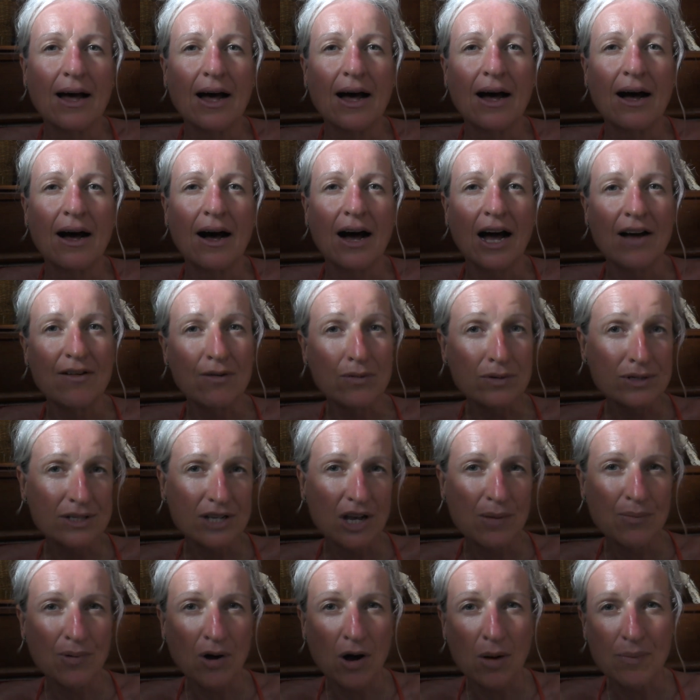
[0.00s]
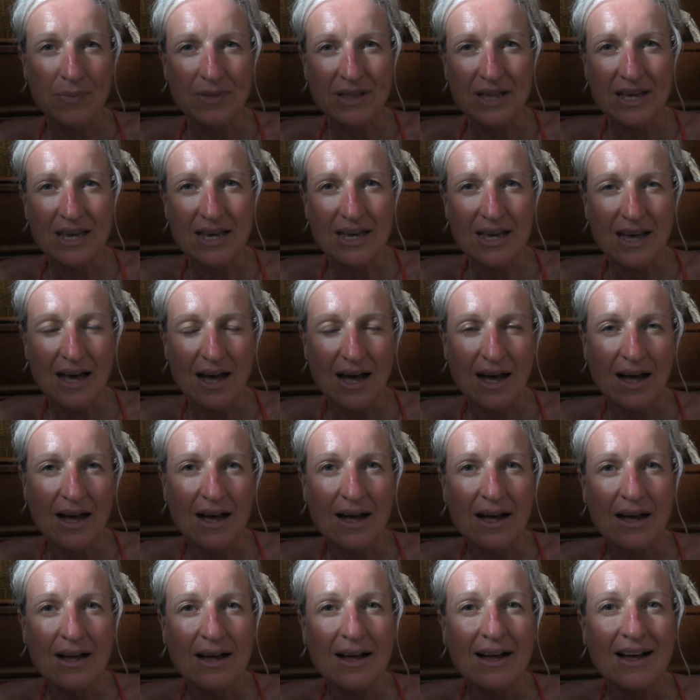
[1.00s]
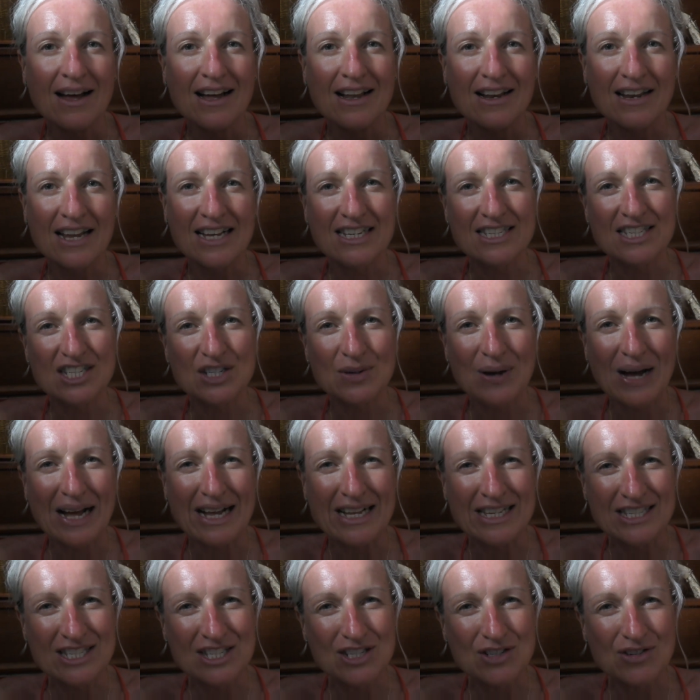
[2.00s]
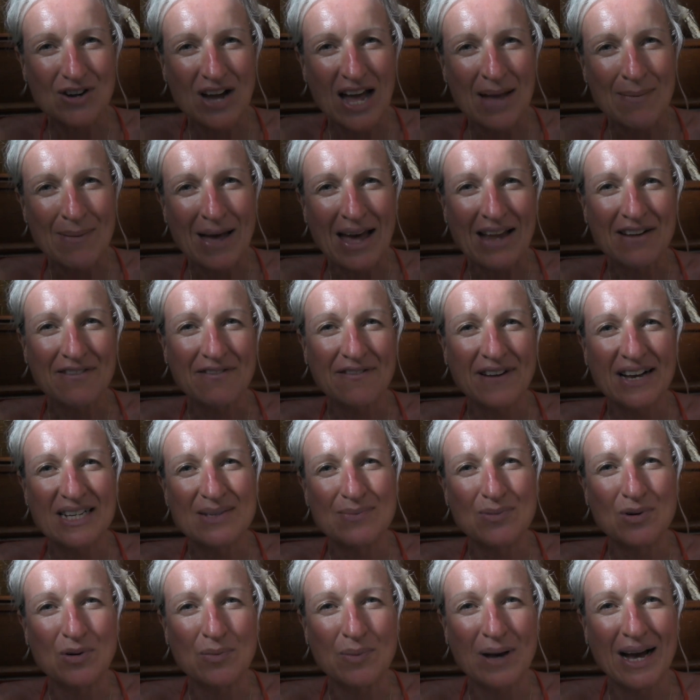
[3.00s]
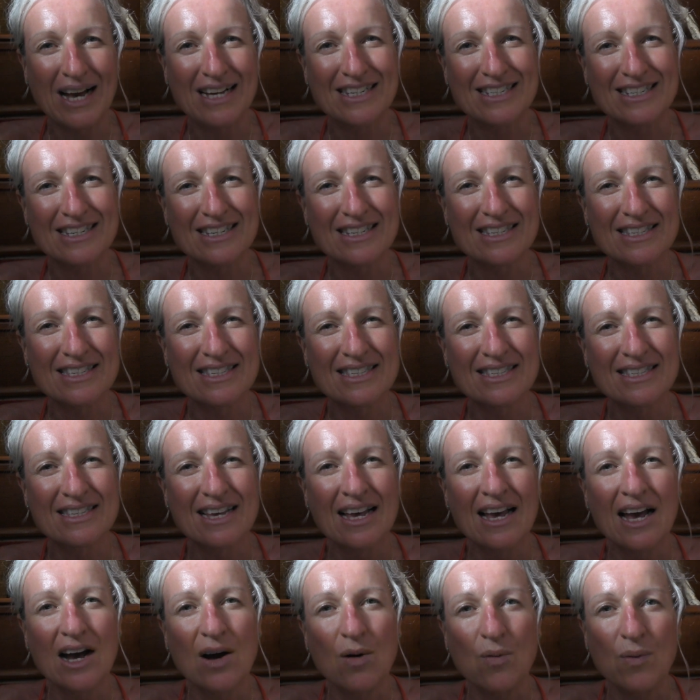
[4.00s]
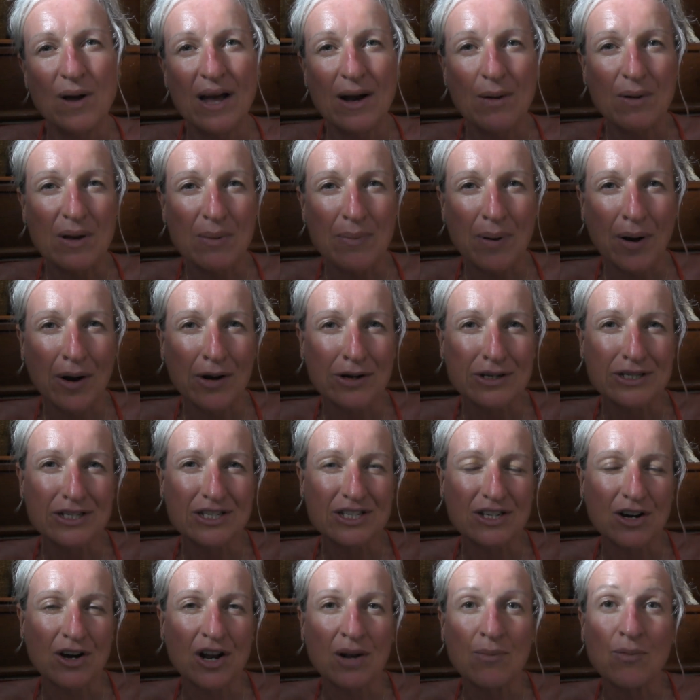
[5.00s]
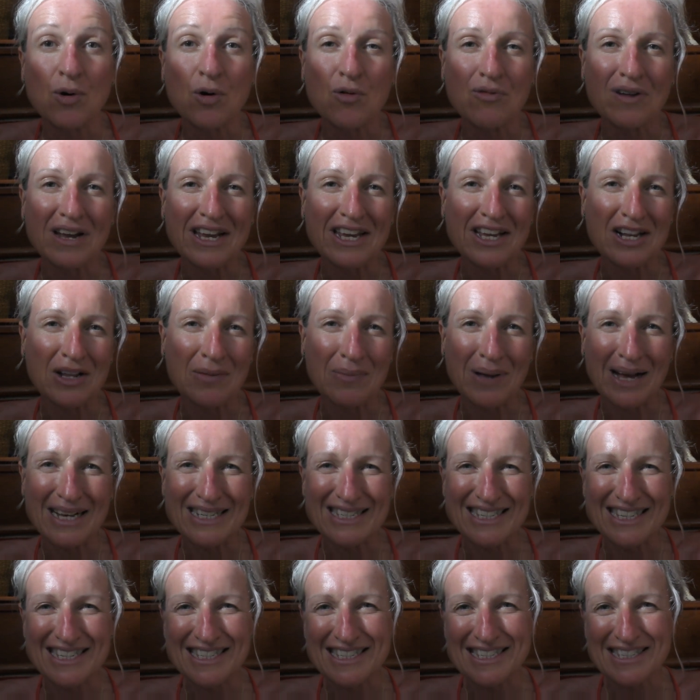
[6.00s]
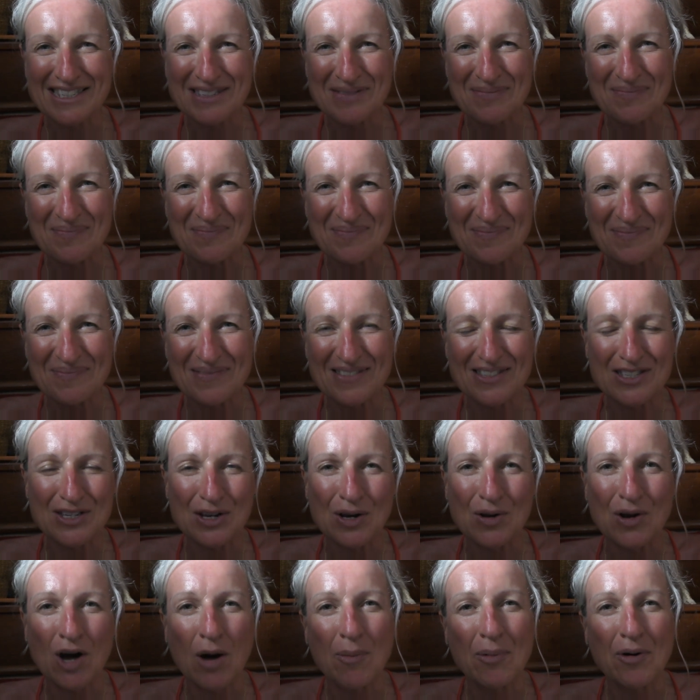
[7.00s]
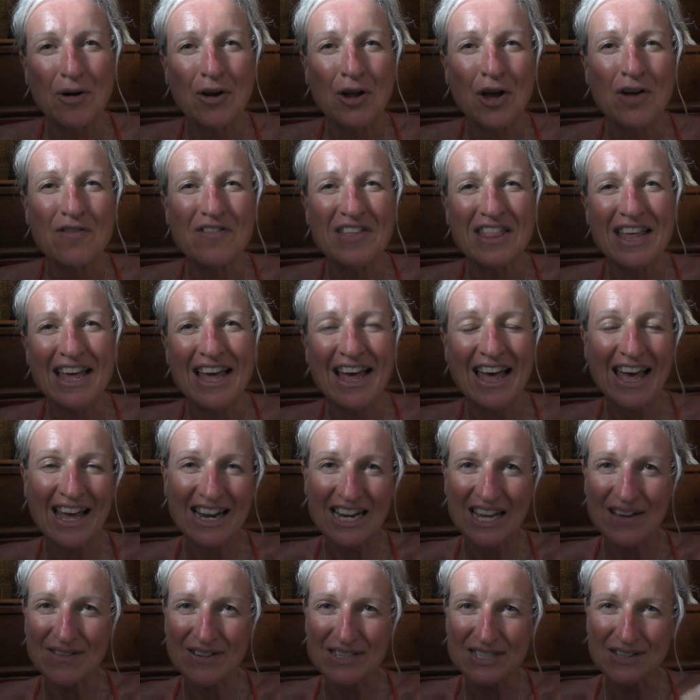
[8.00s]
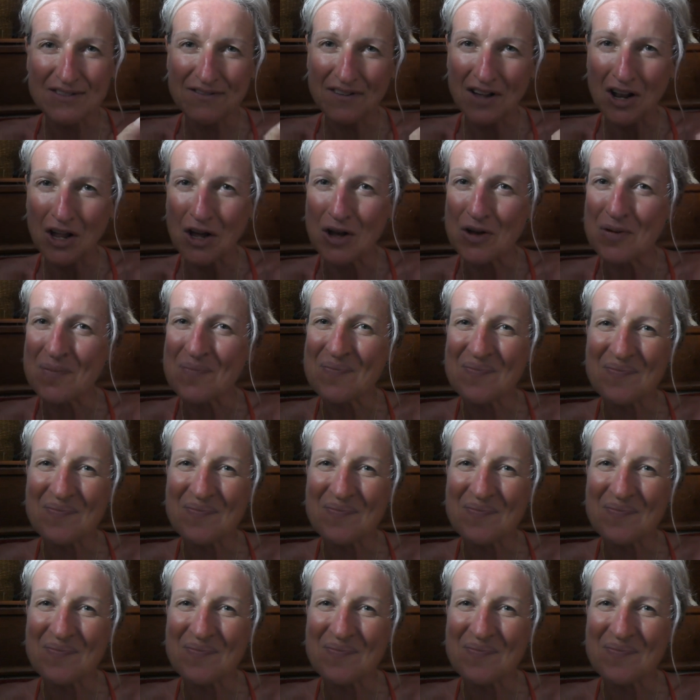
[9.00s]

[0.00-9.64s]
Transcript: uh, I've also popped the uh, links to our Instagram and Facebook pages where we post on a more regular basis. So hop on over there and give us a follow.